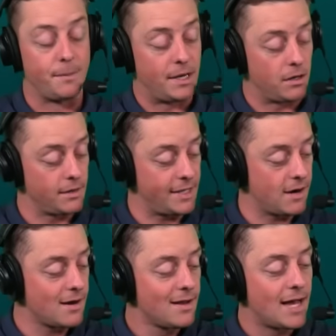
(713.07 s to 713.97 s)
bit
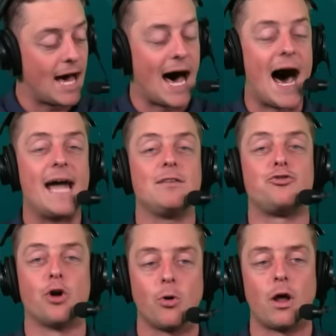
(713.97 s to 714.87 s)
earlier. I
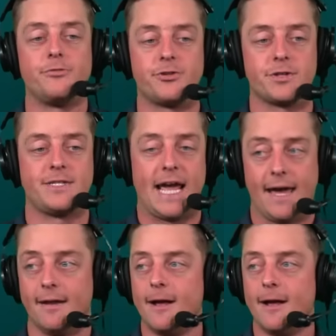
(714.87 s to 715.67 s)
don't understand.